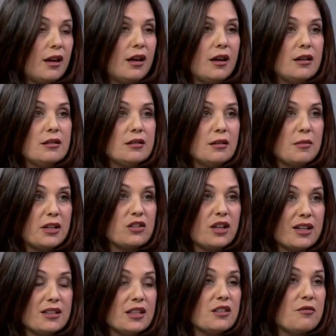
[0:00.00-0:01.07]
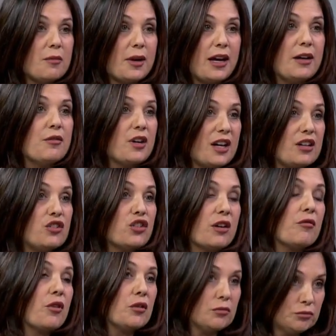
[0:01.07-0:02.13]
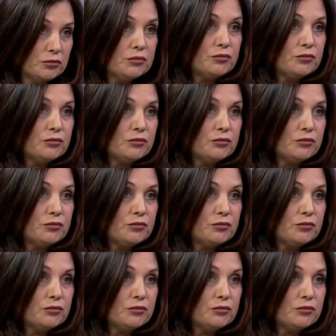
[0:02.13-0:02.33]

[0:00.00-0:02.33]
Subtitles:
and much like addictive behavior in general.